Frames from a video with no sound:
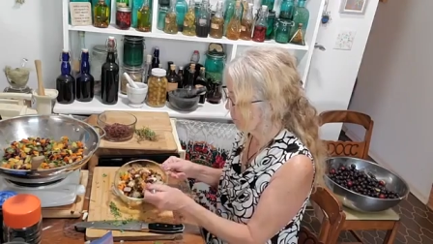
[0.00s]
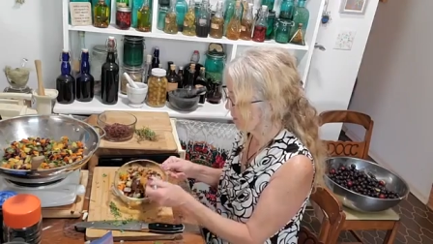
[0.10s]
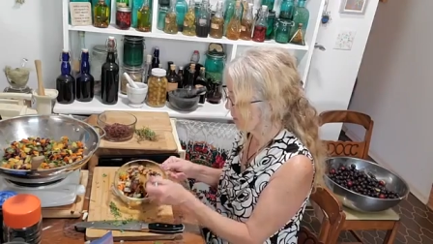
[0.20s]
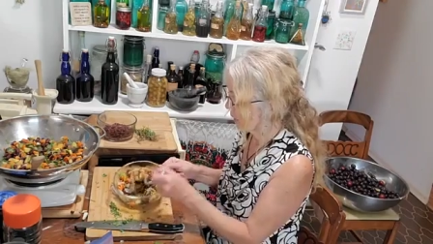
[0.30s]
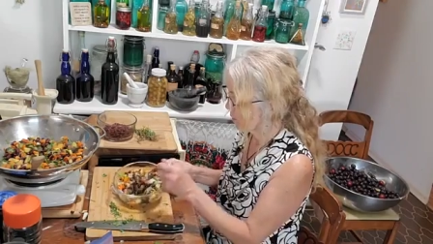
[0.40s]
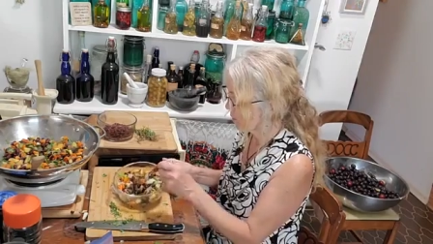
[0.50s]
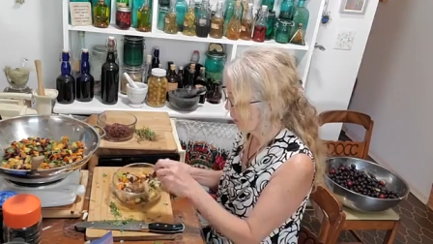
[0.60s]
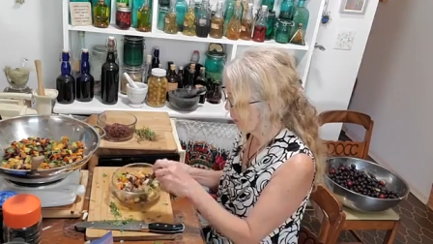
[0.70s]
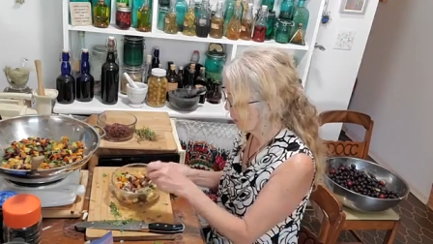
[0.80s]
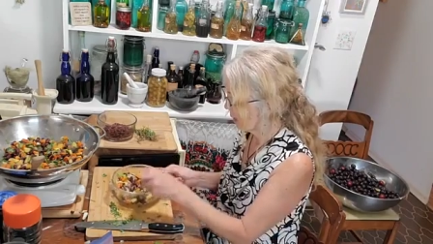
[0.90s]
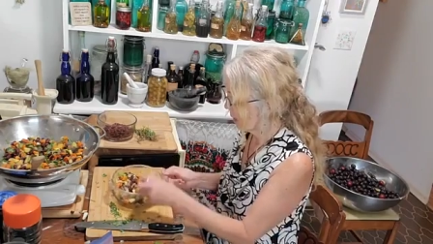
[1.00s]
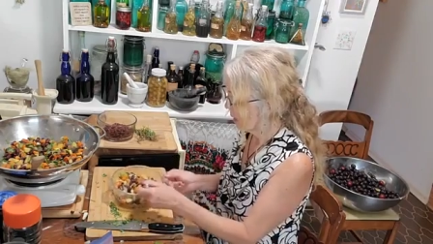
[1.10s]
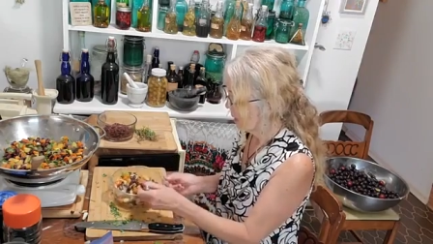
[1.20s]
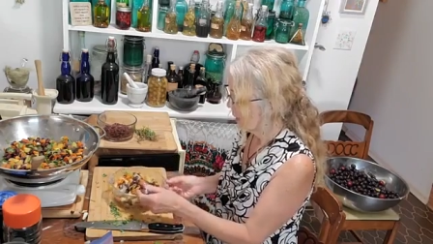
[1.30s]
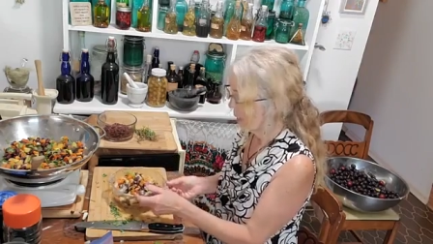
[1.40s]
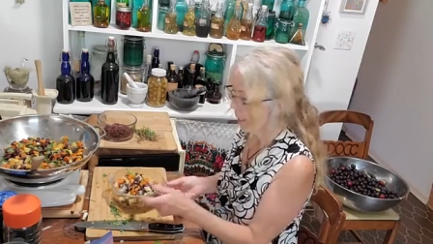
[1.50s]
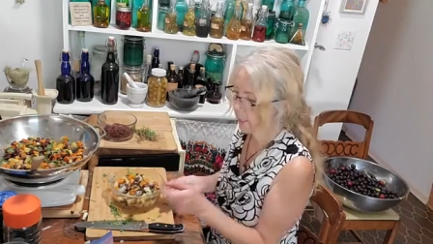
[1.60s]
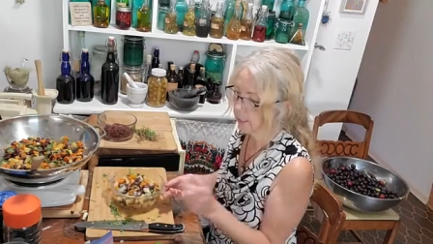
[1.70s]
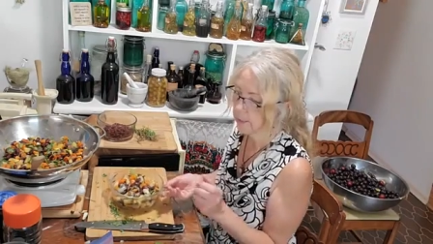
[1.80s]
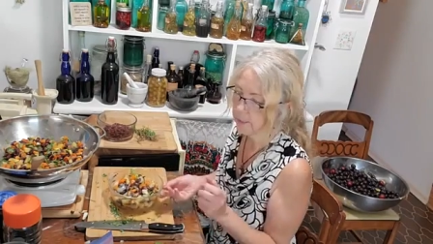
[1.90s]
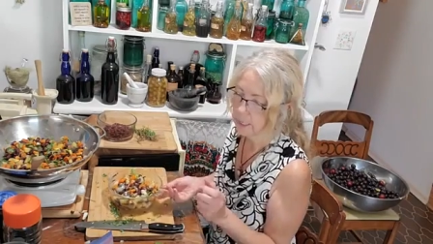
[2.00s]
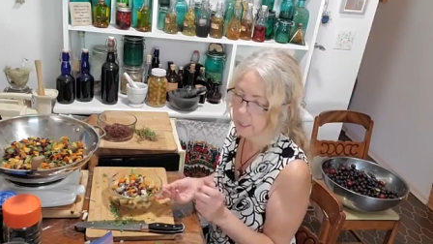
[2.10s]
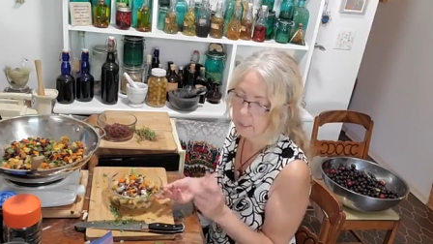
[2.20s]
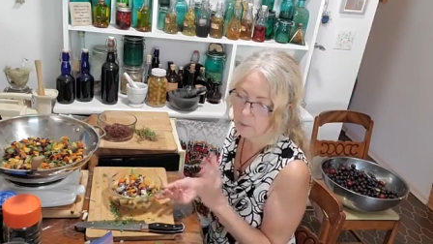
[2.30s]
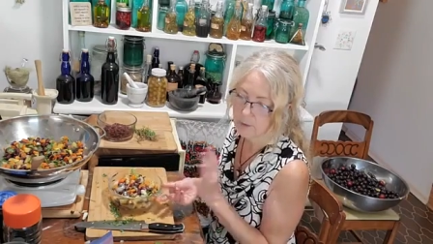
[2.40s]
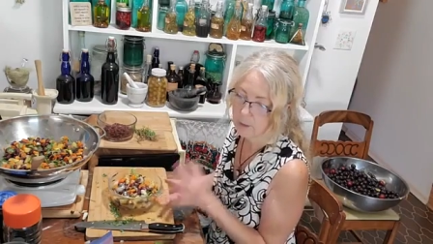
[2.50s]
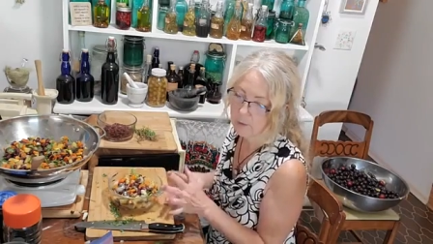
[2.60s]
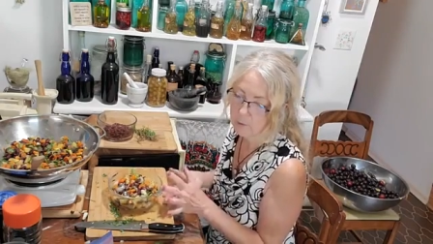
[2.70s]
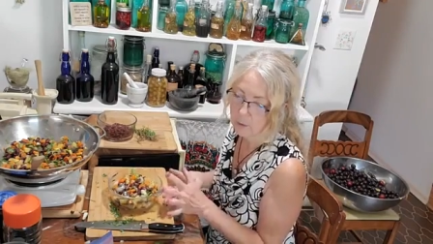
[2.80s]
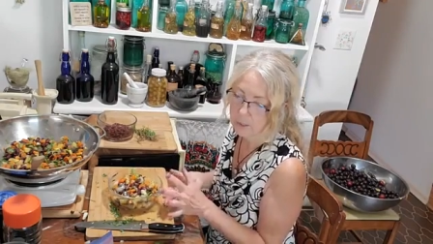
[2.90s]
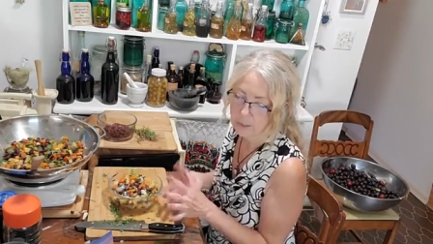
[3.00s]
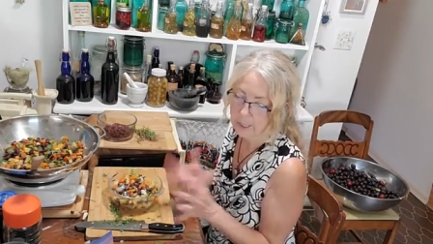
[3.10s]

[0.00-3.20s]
potato salad. and with olive oil,